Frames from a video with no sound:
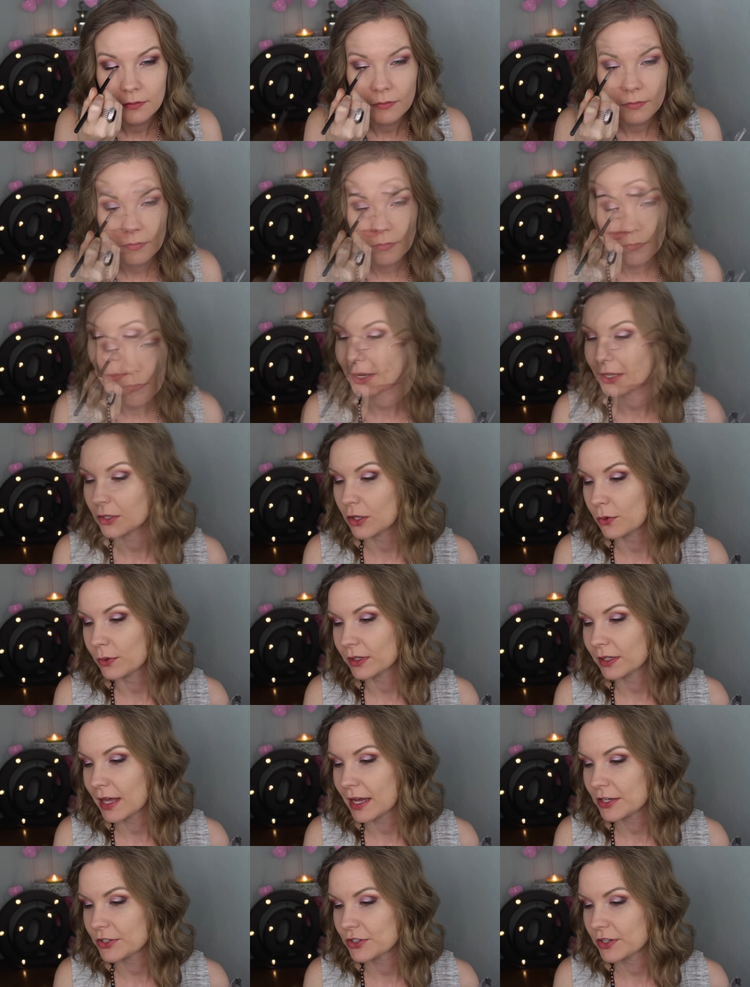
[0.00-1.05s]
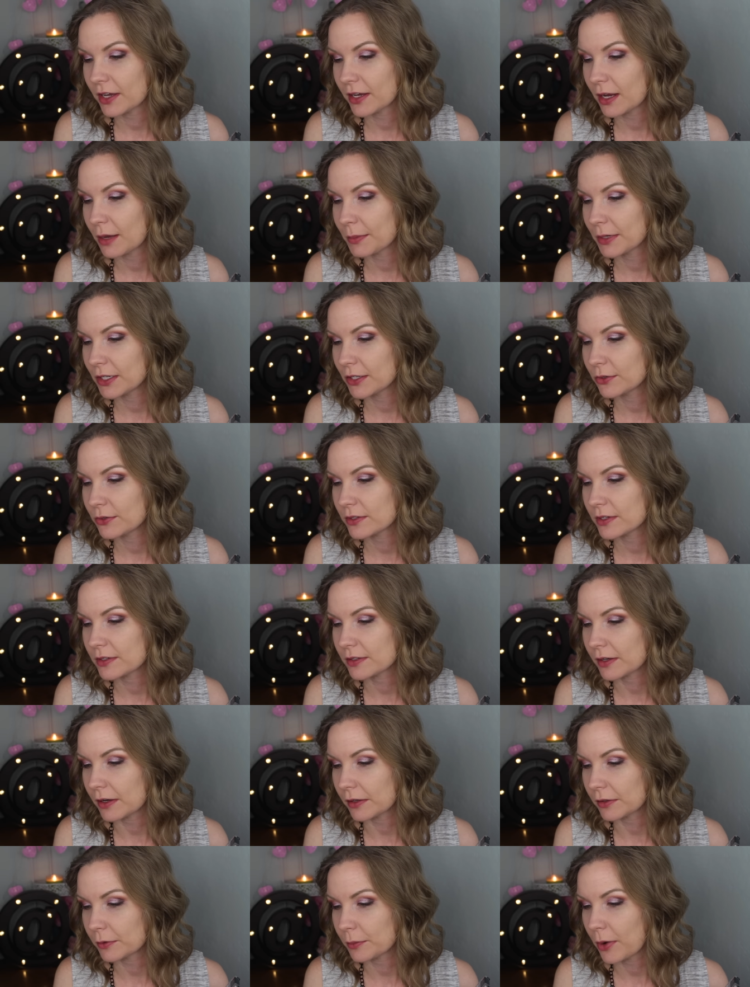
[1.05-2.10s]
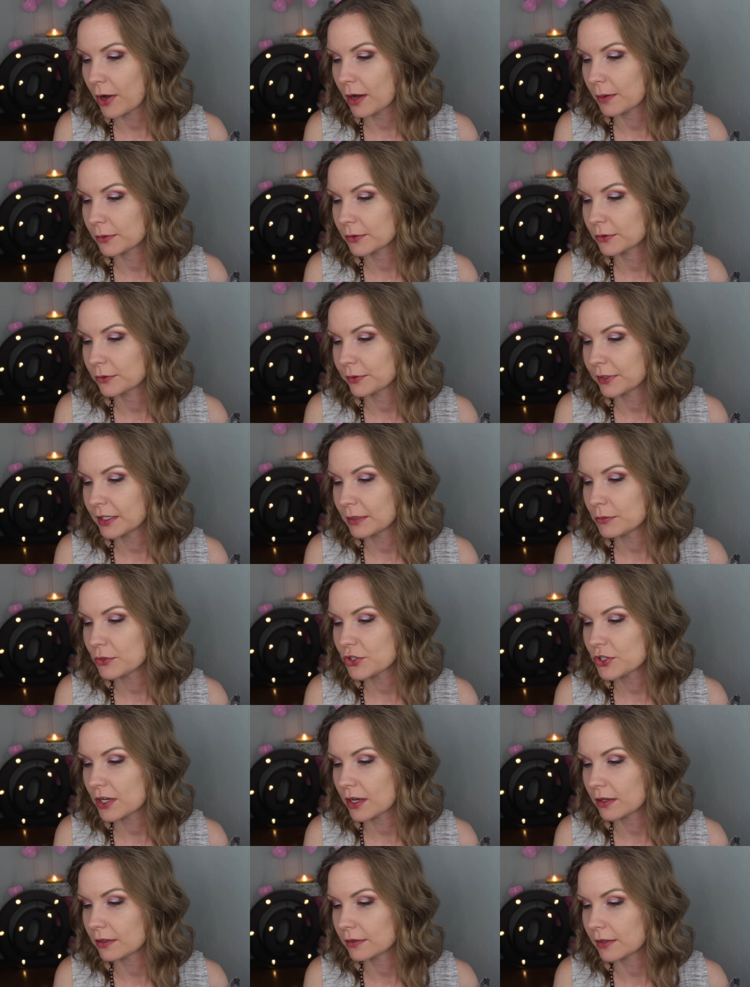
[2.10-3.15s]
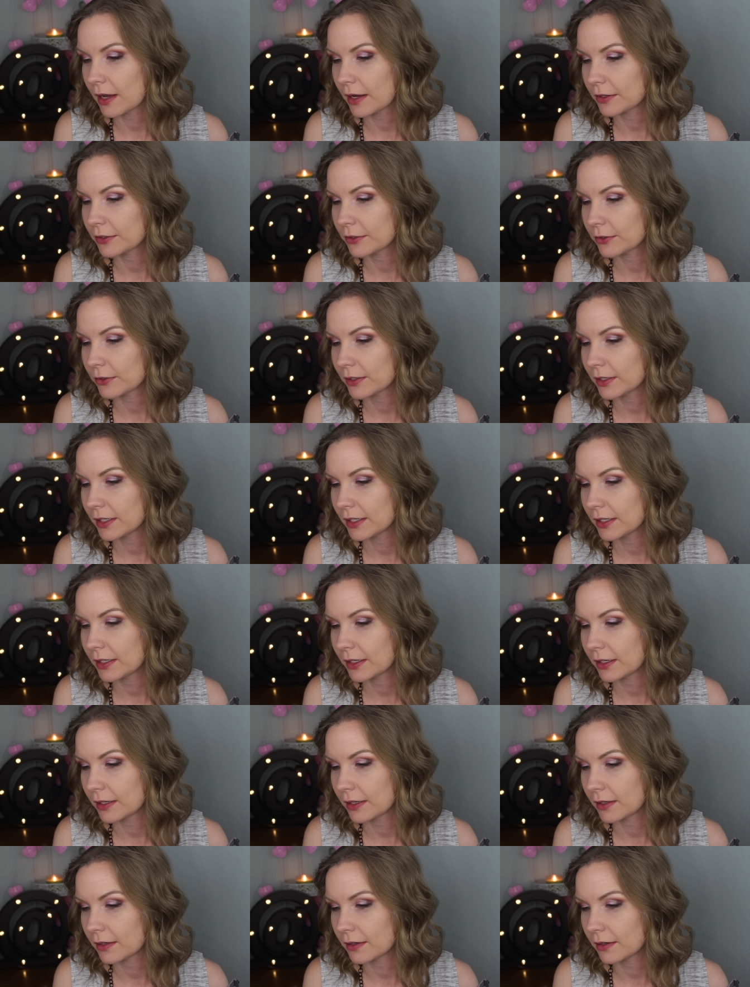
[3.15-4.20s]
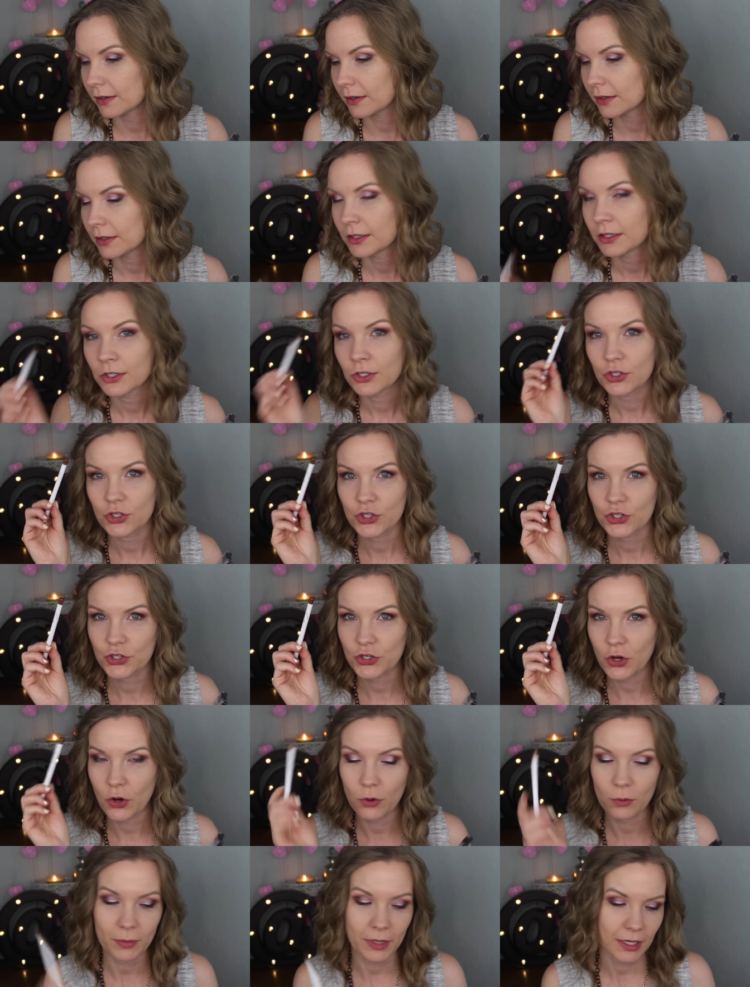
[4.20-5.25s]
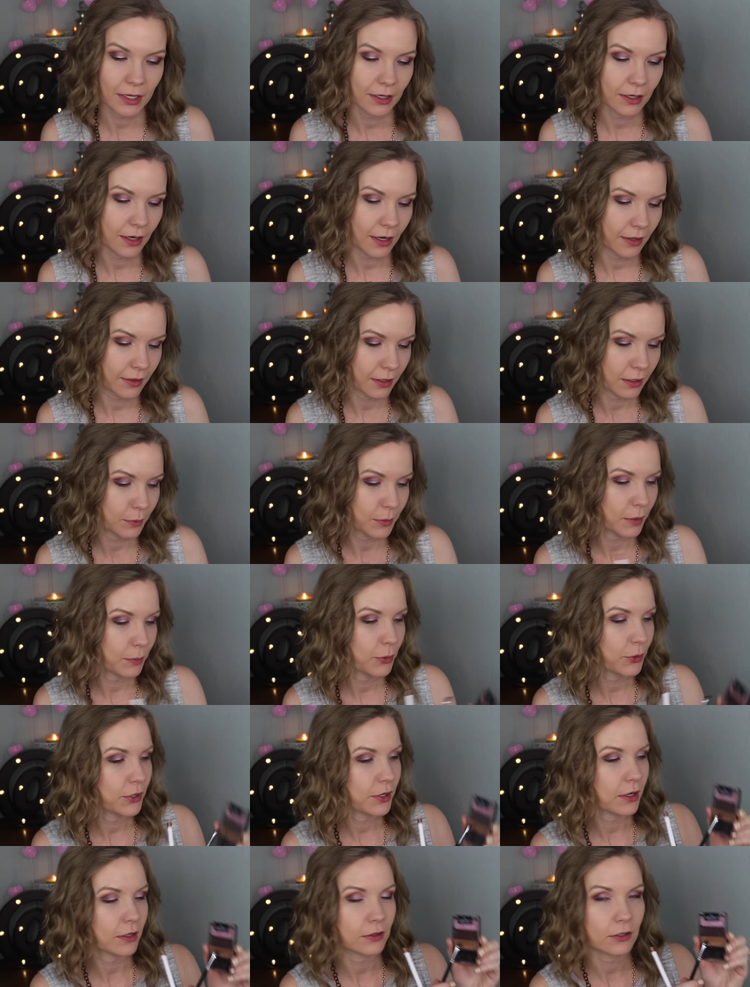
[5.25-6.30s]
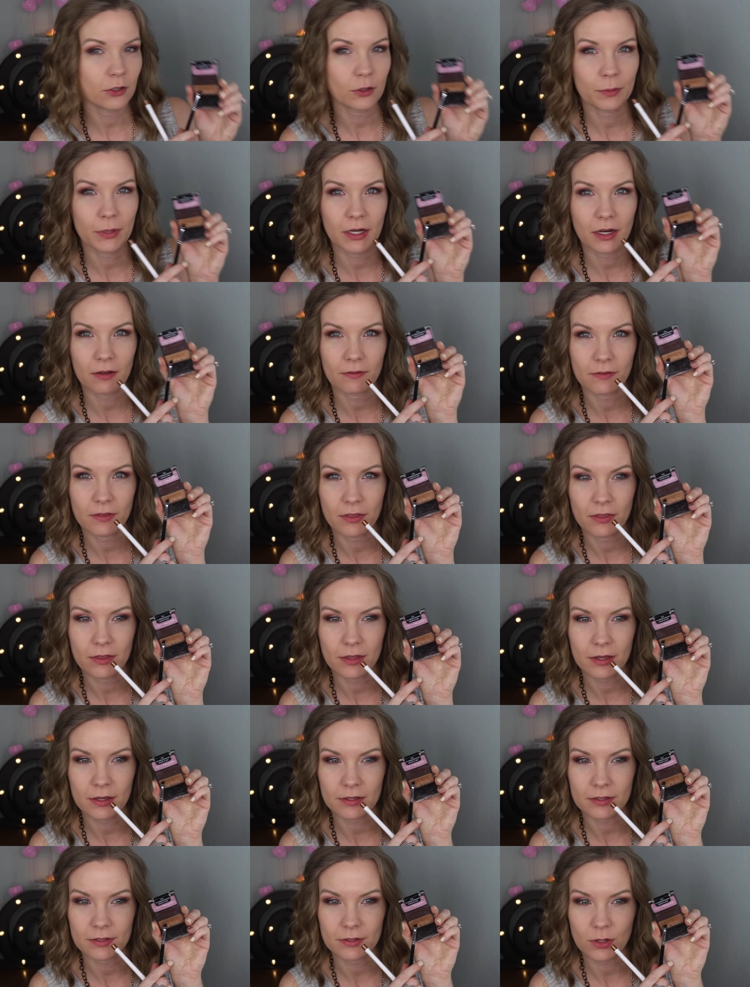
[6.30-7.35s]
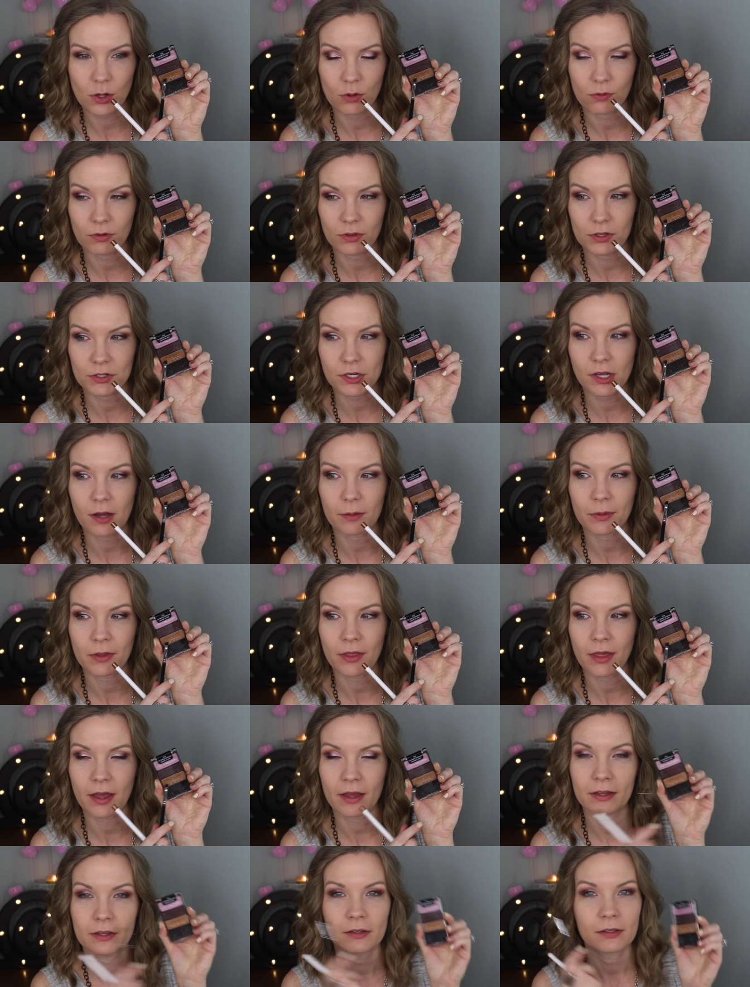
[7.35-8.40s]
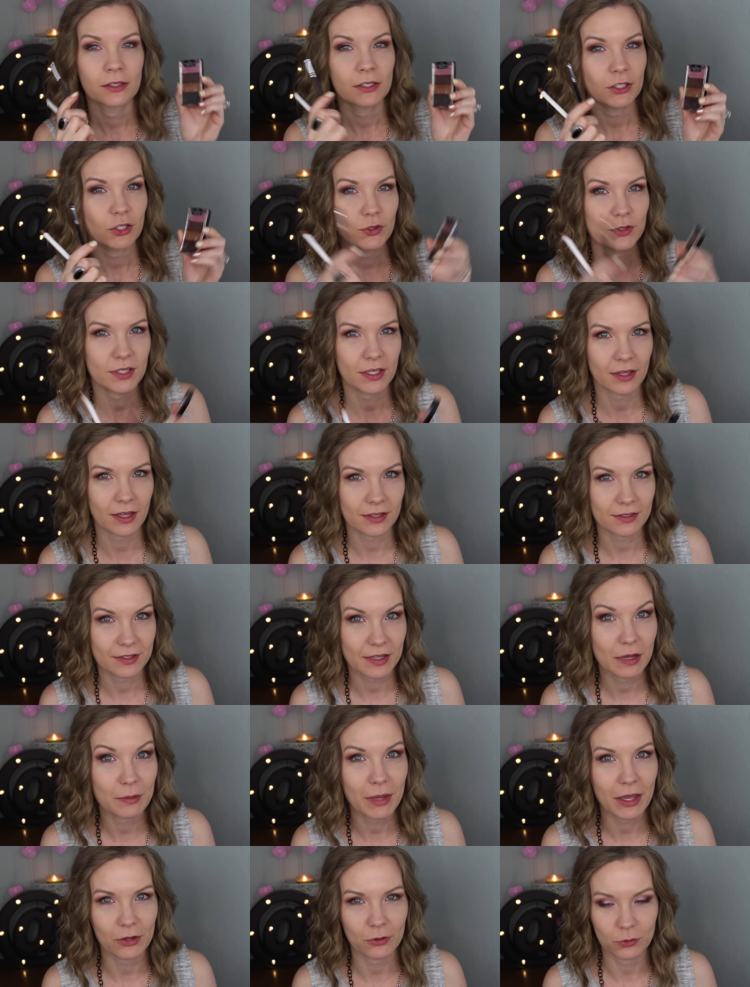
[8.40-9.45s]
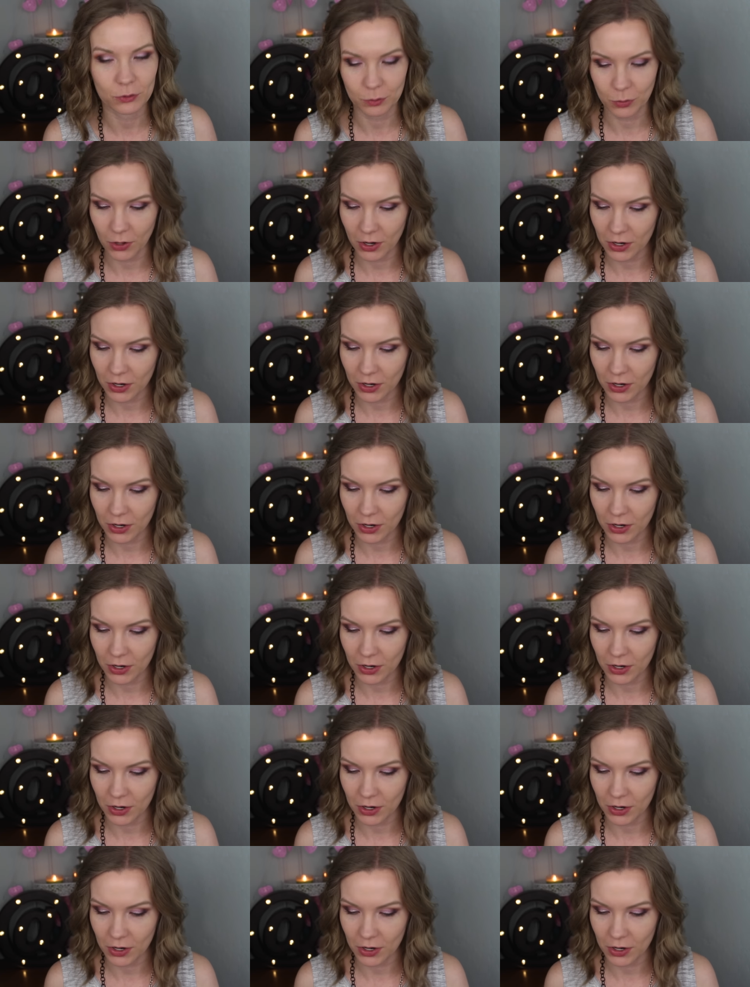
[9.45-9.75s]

Then for my lower lash line, I'm going to use this ColourPop Cream Gel Liner in Show Me, and then I'm gonna put a little bit of this over the top of that using that same angled